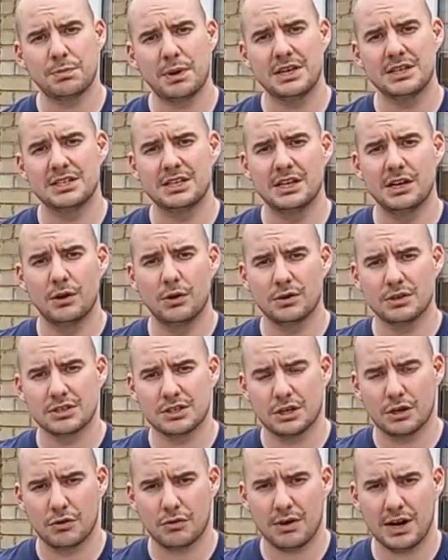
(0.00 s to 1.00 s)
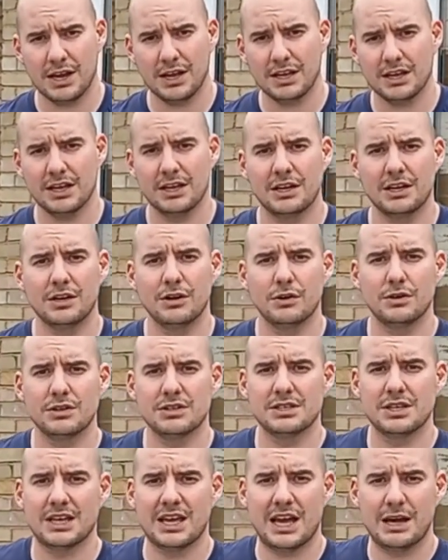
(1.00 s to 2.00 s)
basically locks the crank and it
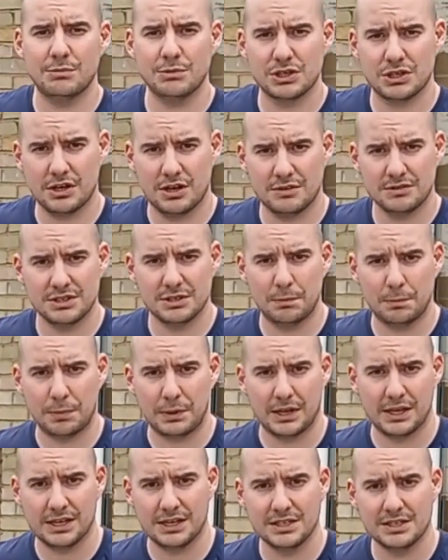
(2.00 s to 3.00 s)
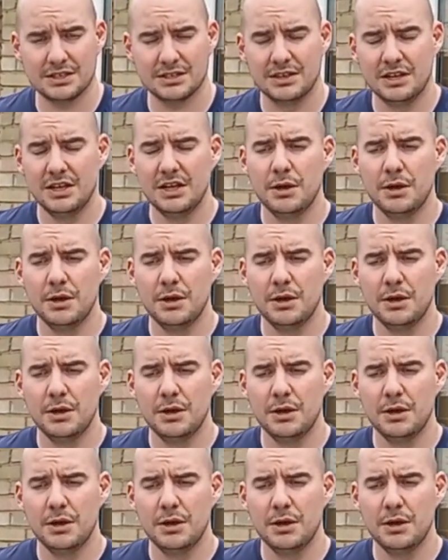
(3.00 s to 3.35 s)
locks the camshafts in place.